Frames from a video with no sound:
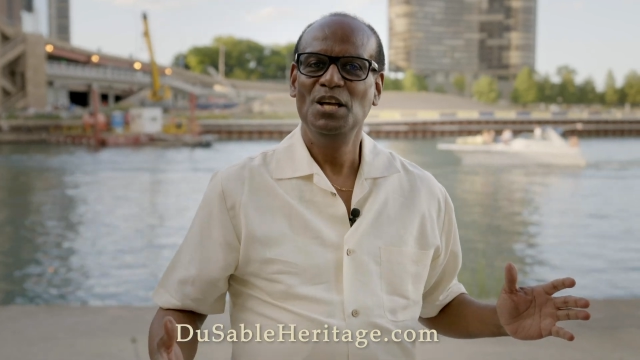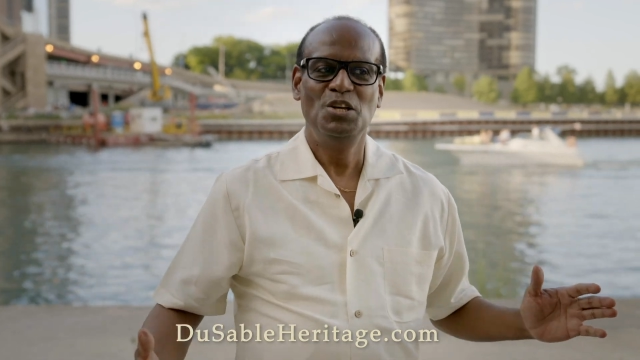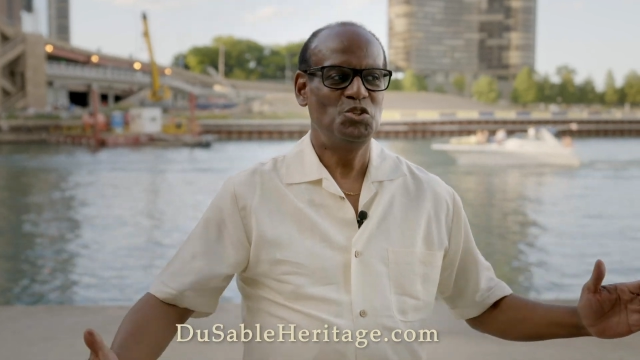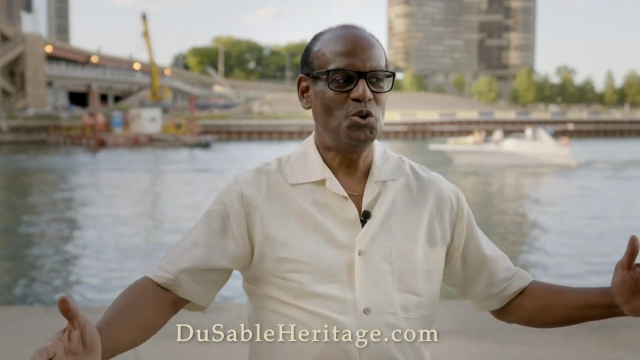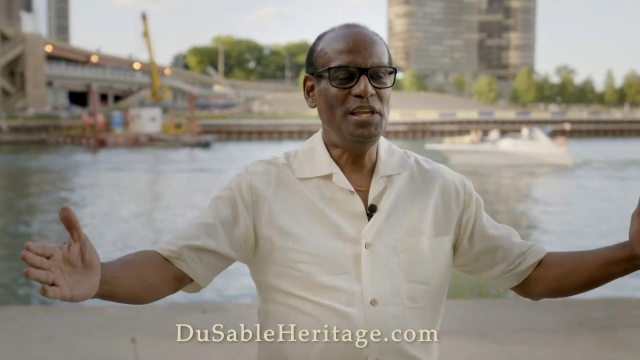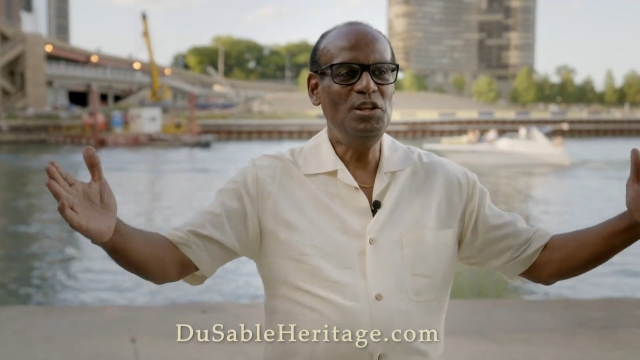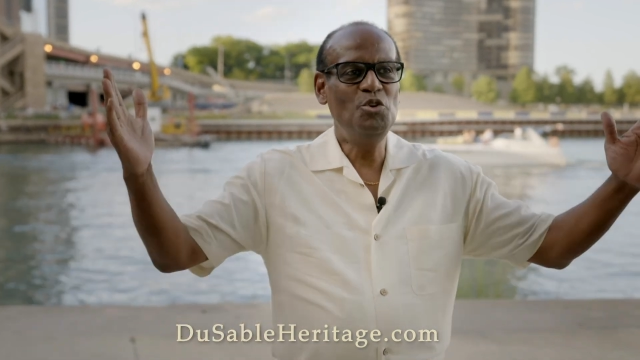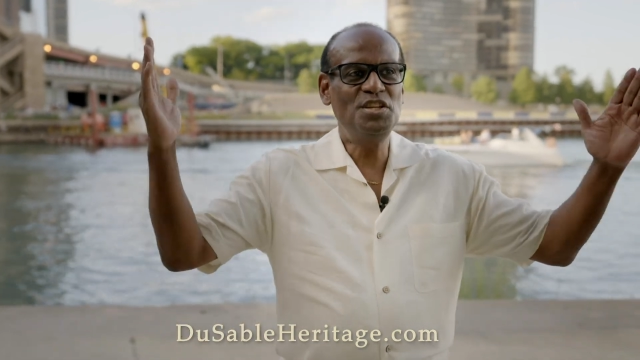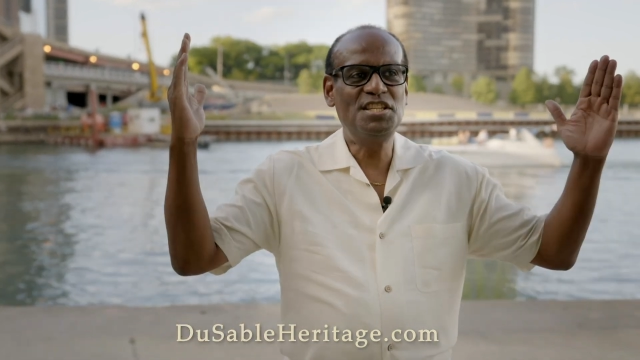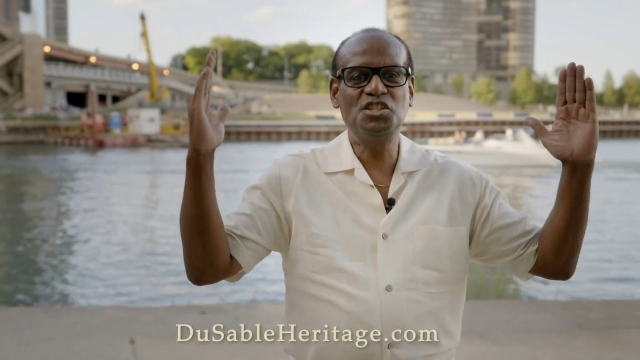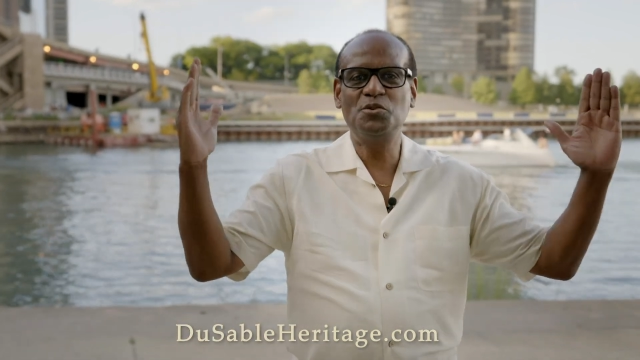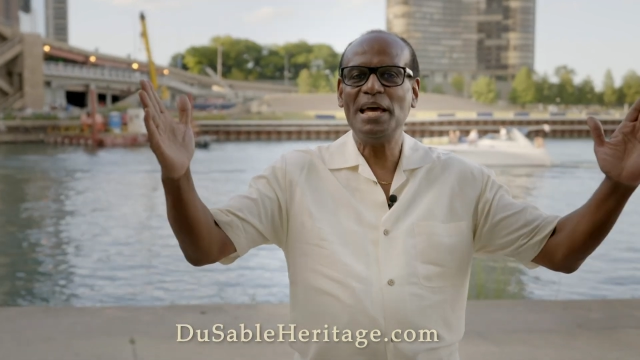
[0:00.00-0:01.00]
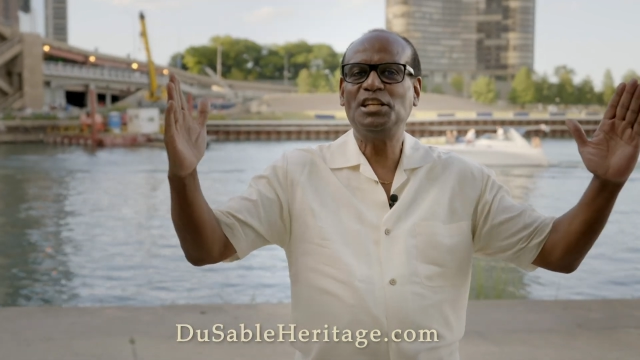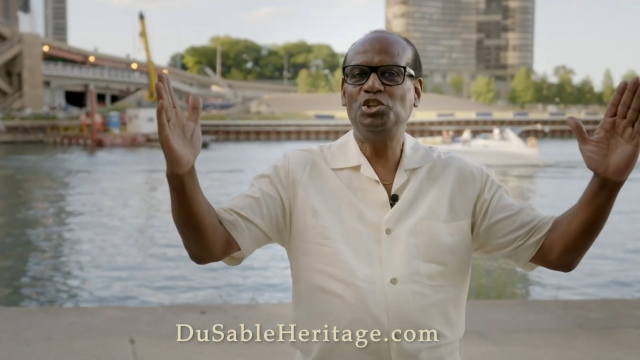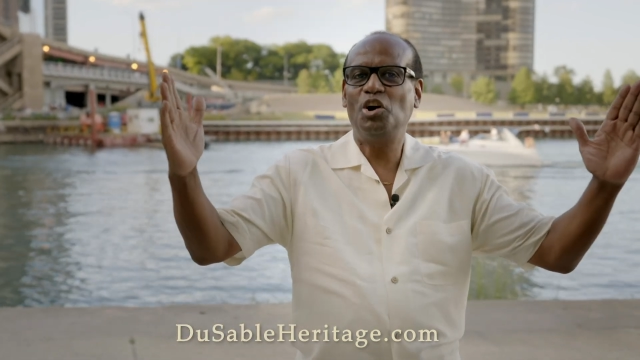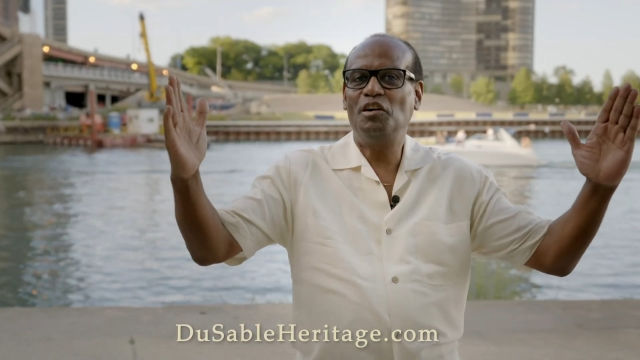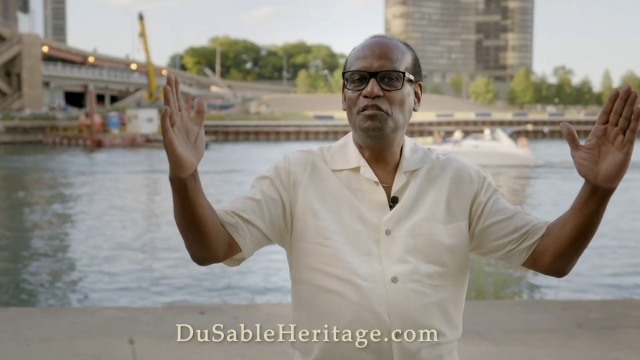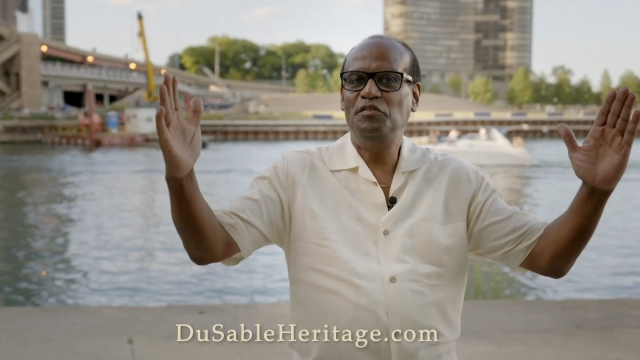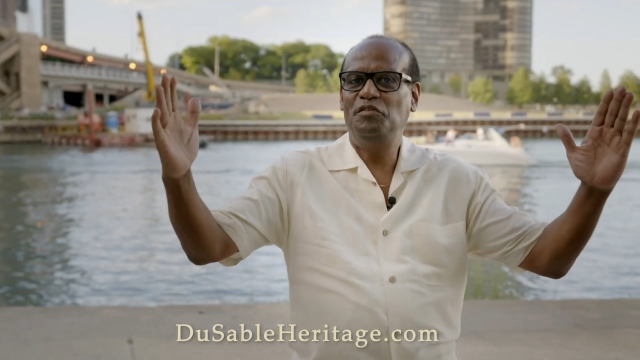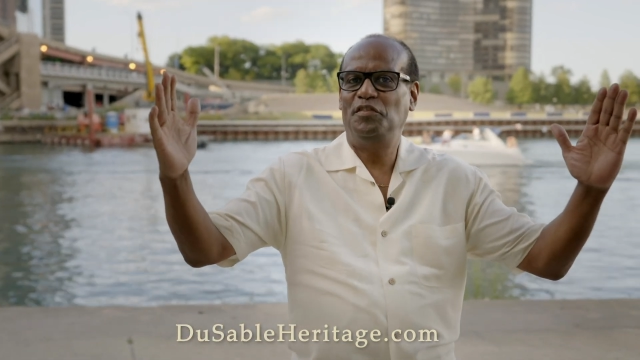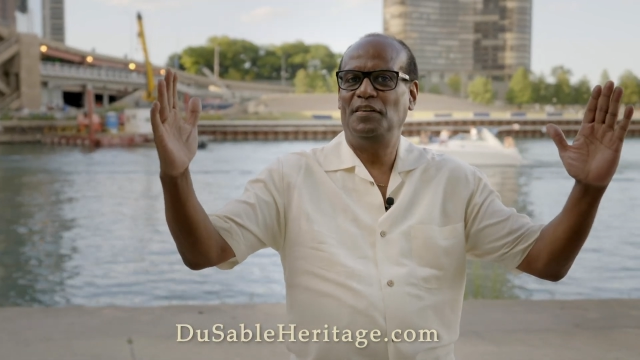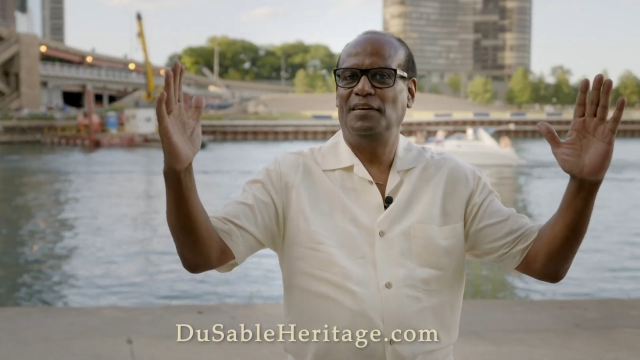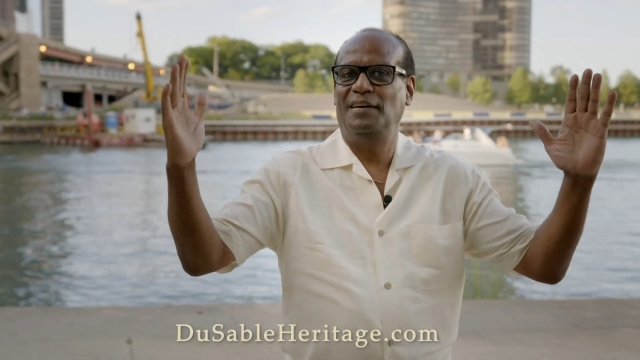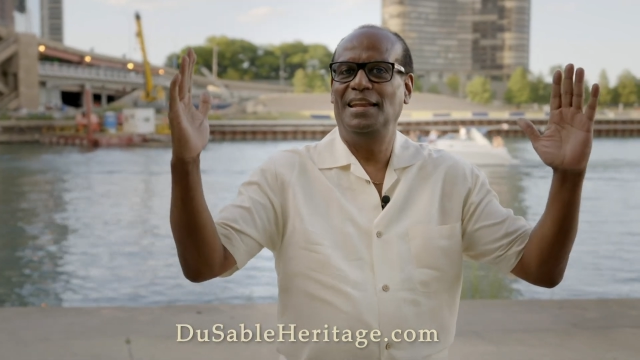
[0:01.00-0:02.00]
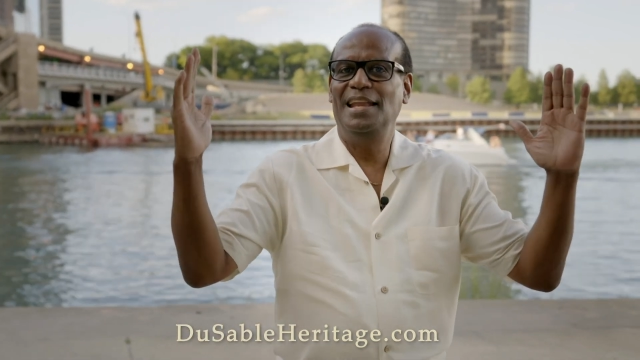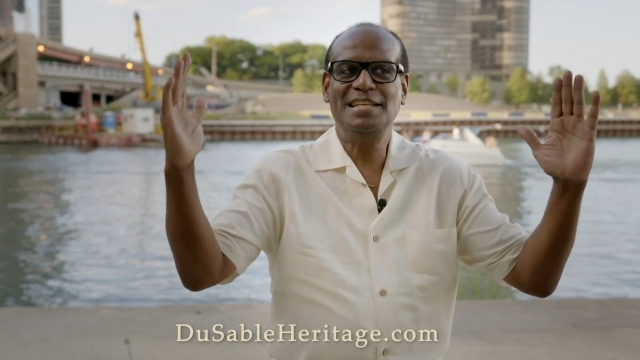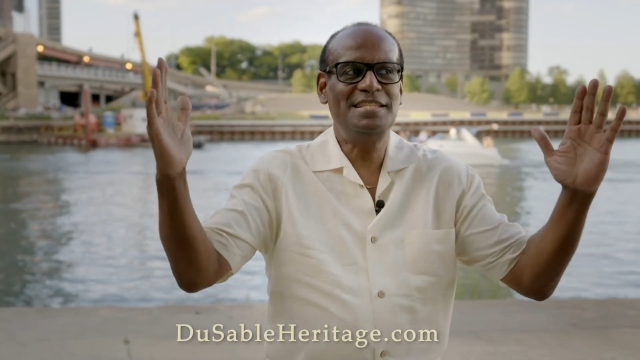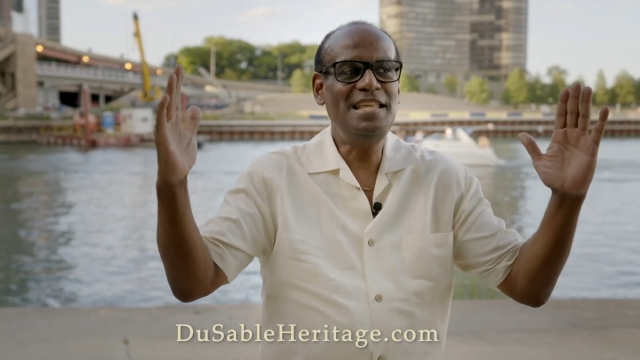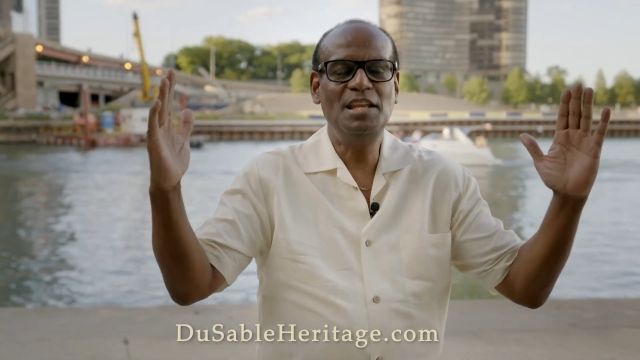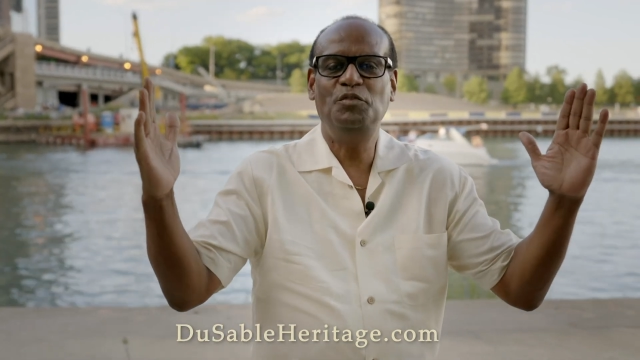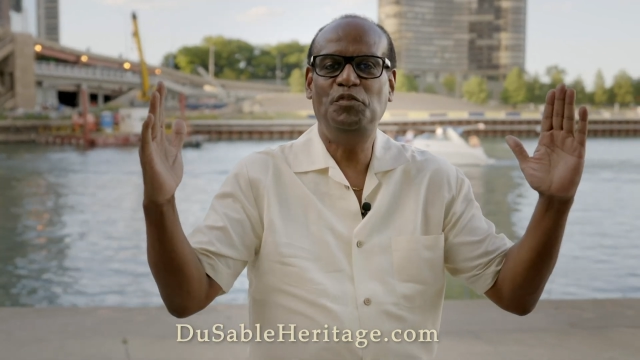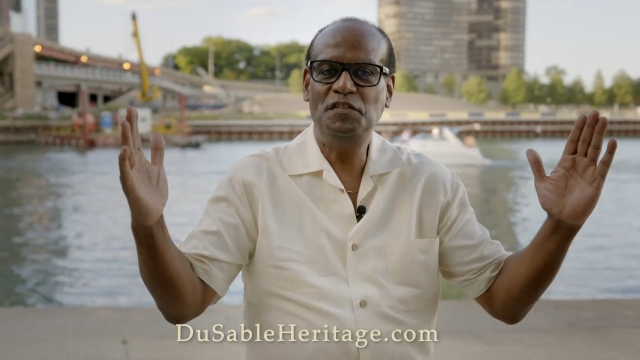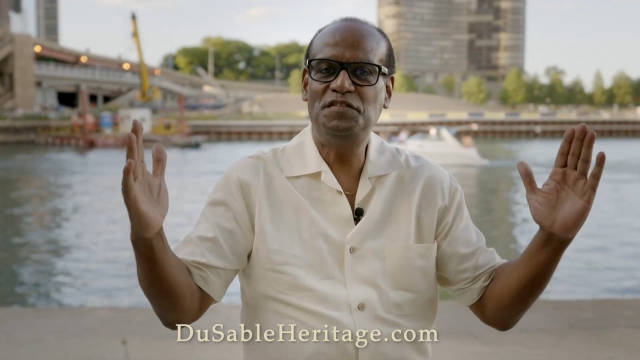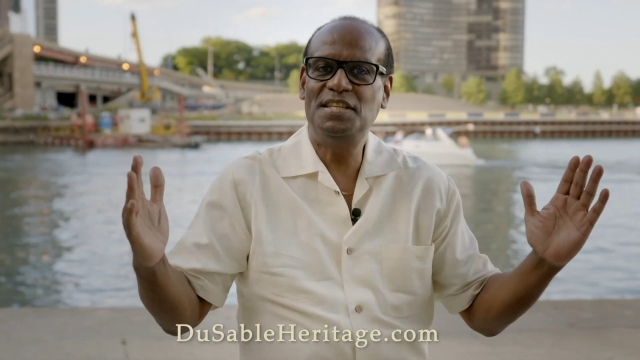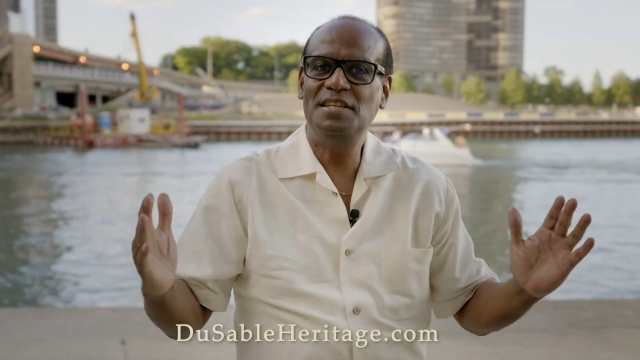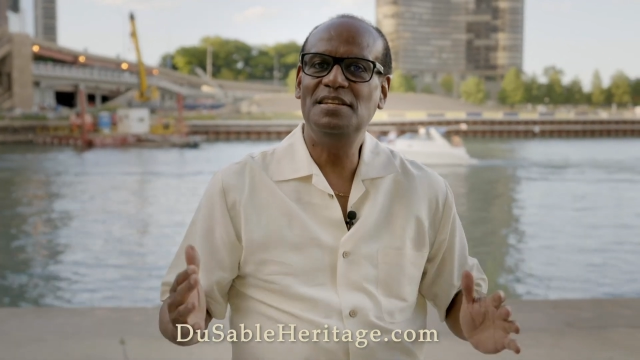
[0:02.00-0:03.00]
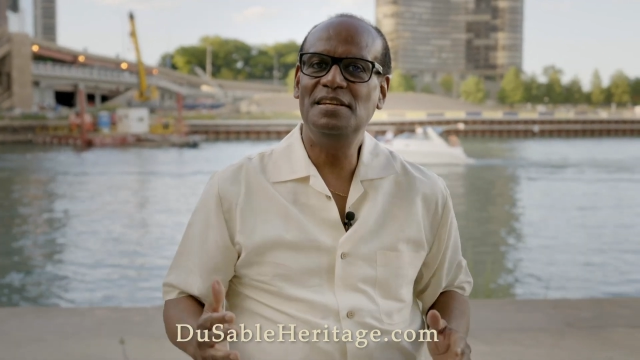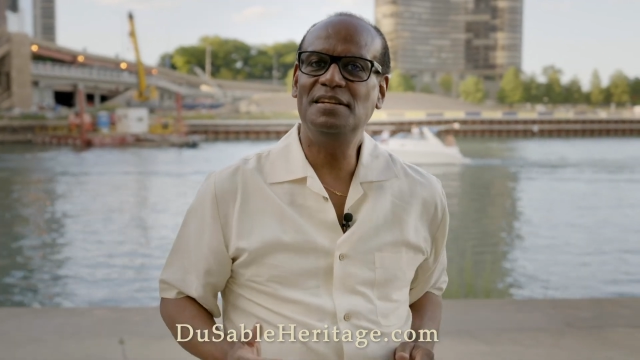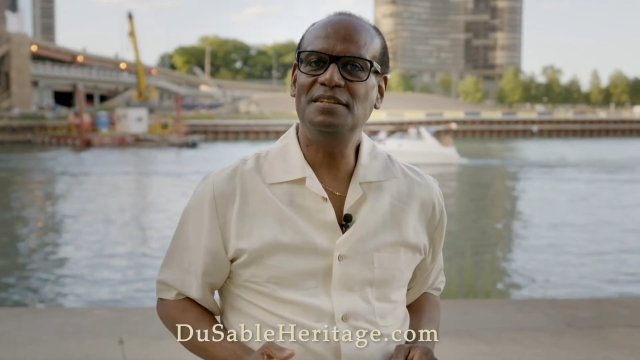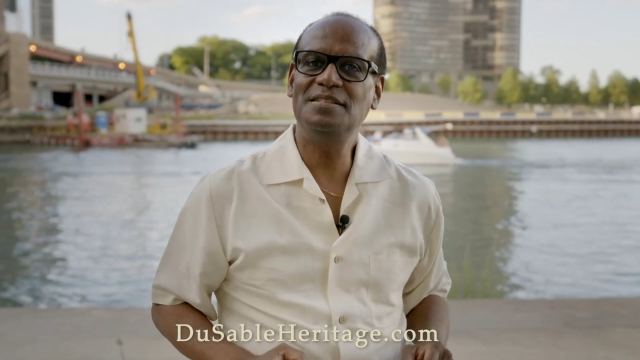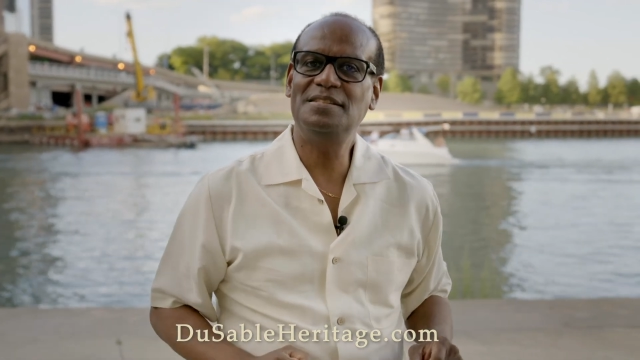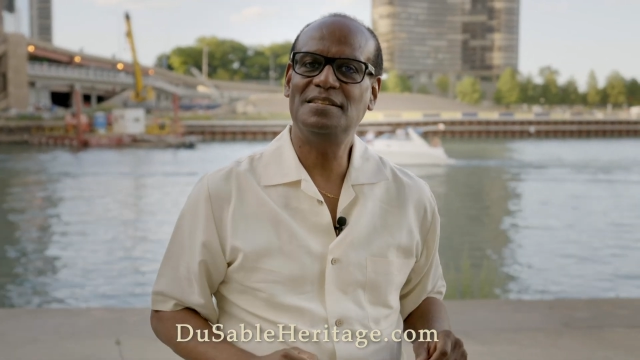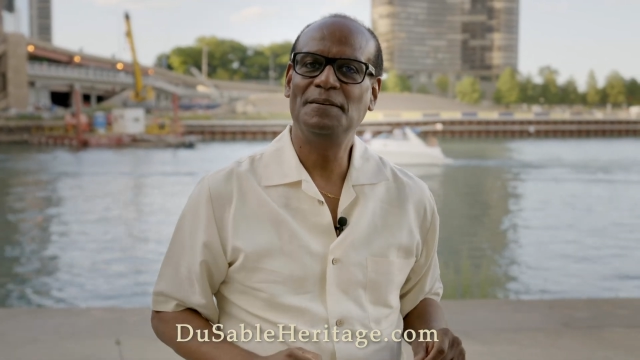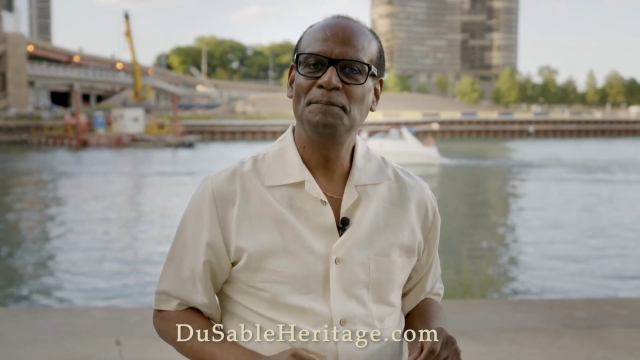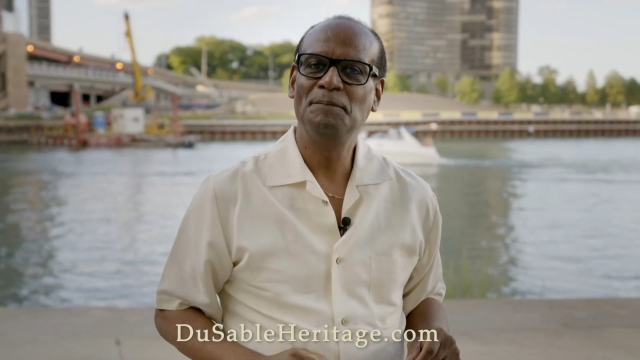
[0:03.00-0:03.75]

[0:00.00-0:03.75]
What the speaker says: So in a stretch of less than 50 years,